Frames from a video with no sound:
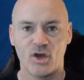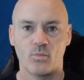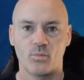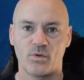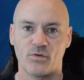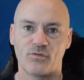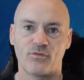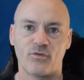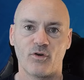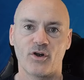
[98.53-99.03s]

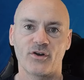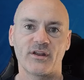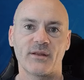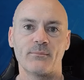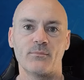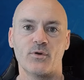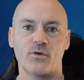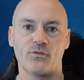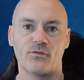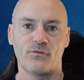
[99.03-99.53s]
before they
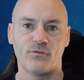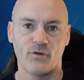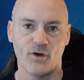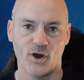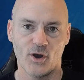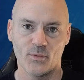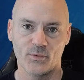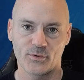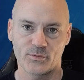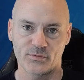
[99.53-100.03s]
move
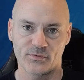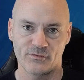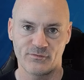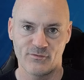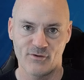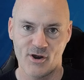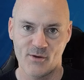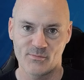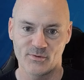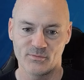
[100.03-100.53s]
forward with a
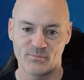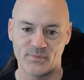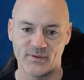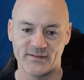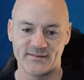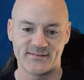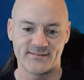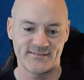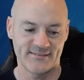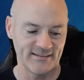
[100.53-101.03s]
formal
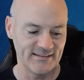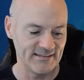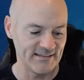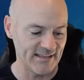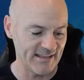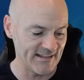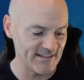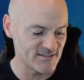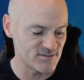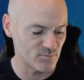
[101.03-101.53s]
bid to
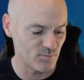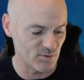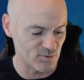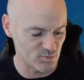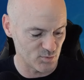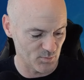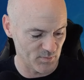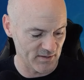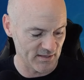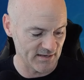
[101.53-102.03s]
Leeds, which
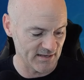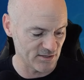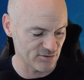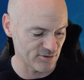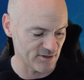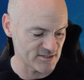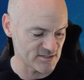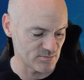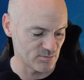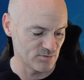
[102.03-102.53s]
would be an
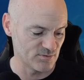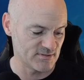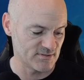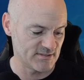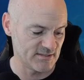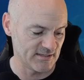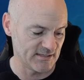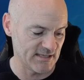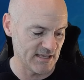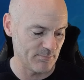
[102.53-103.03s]
interesting one
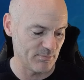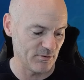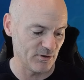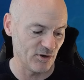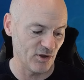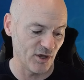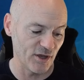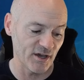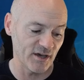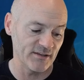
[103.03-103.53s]
to keep an
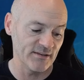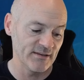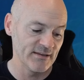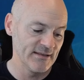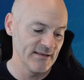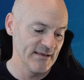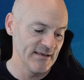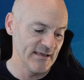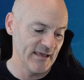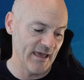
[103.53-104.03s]
eye on.
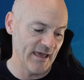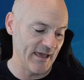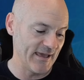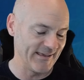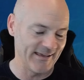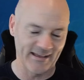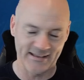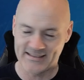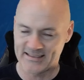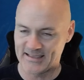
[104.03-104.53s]
Uh,
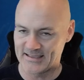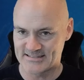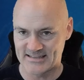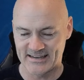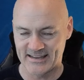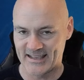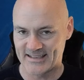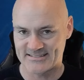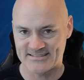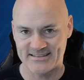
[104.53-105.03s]
I said
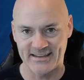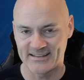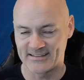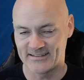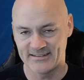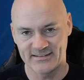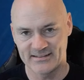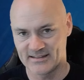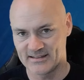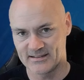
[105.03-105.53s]
yesterday,
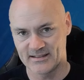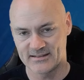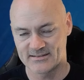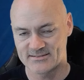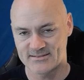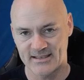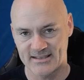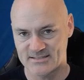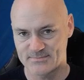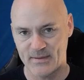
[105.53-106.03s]
it's
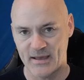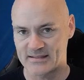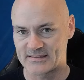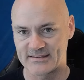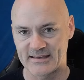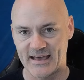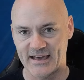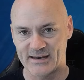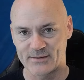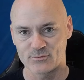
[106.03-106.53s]
expected
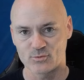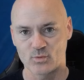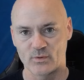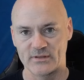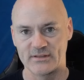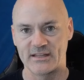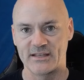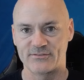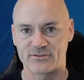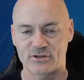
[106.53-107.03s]
that Adams will
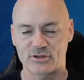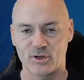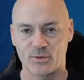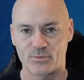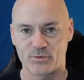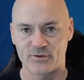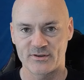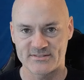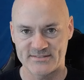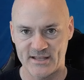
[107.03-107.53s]
leave the club.
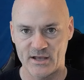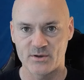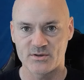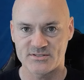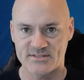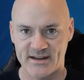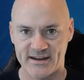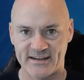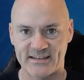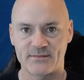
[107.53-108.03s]
There is now
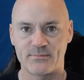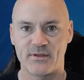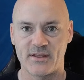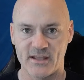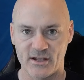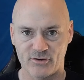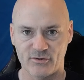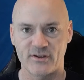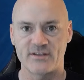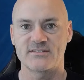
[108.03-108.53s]
starting to be
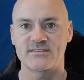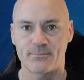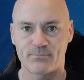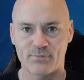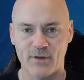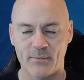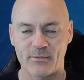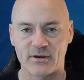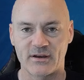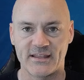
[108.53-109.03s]
increasing
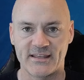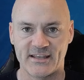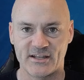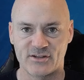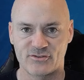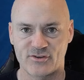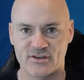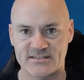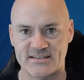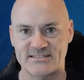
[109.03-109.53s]
Premier League
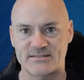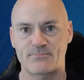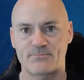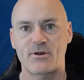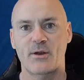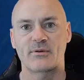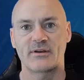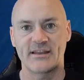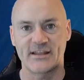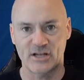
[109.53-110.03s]
interest as the
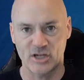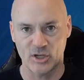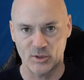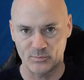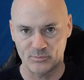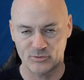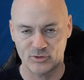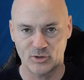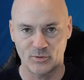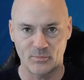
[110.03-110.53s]
Premier League
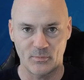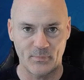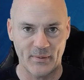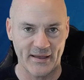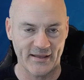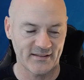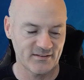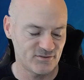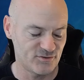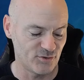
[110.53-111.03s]
clubs come
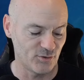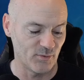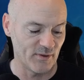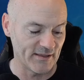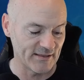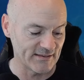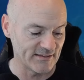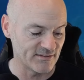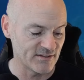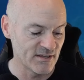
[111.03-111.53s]
back to
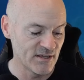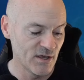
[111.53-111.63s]
England